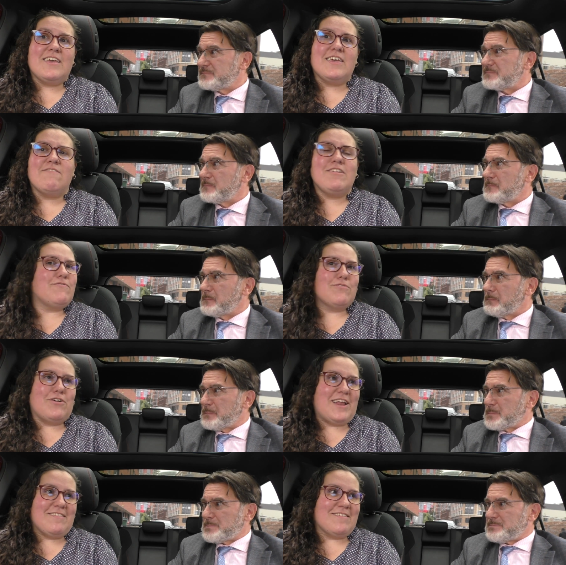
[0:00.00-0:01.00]
Speaker 1: even if you
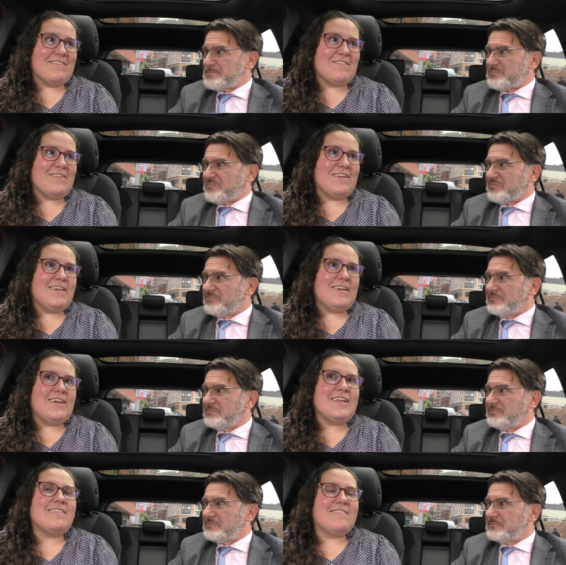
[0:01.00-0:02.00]
don't answer,
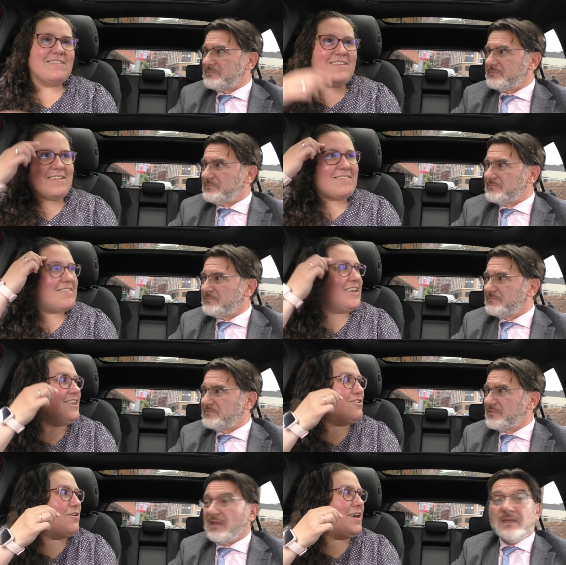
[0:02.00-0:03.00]
Speaker 2: it it's
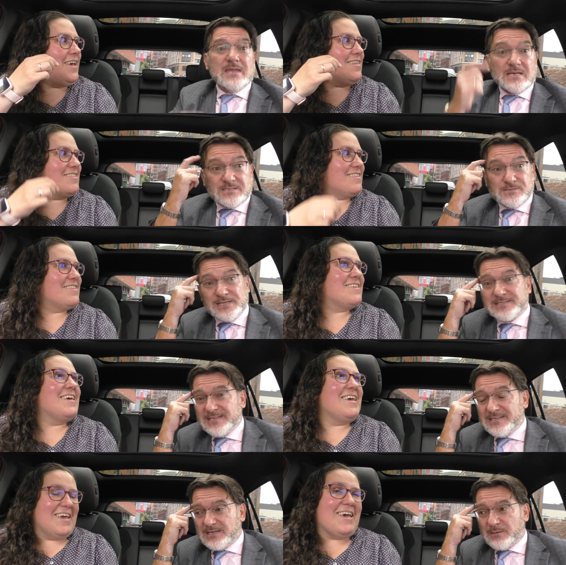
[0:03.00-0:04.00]
still in your head. Yes, you're still
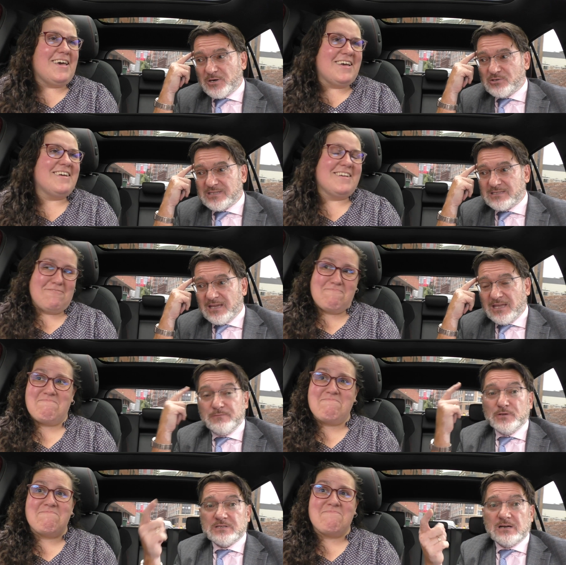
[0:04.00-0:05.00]
thinking about it.
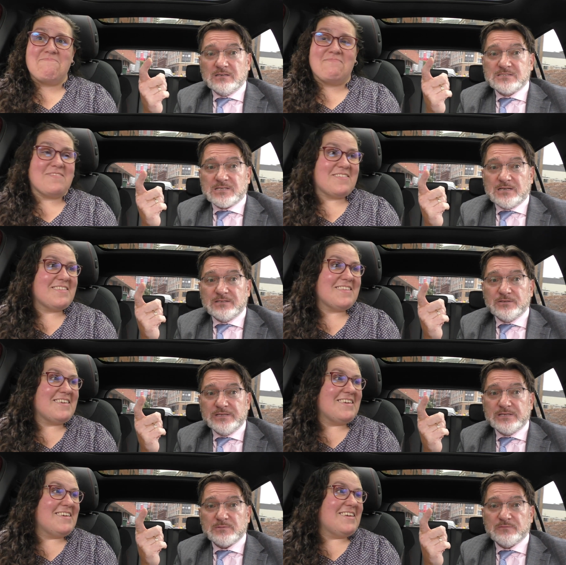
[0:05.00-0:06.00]
If not the answer, you
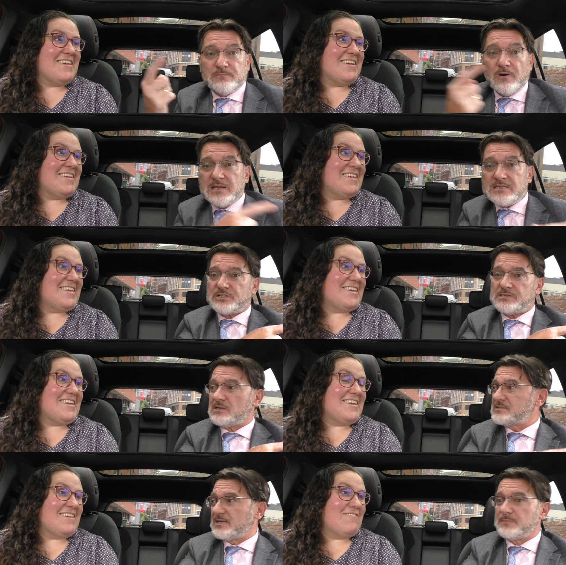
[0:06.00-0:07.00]
think about why is he
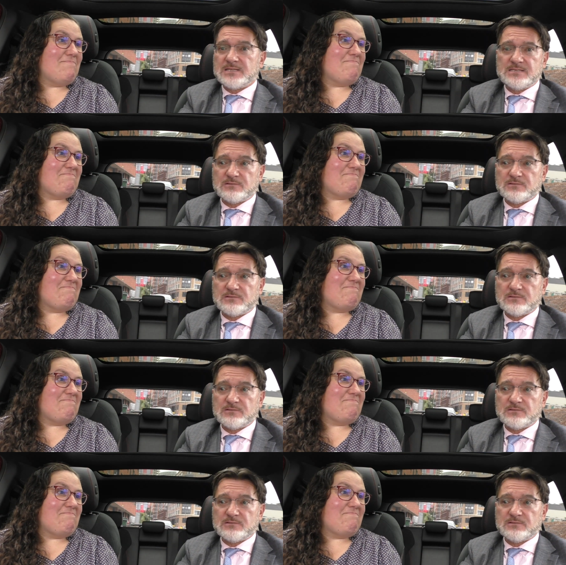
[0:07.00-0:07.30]
asking me these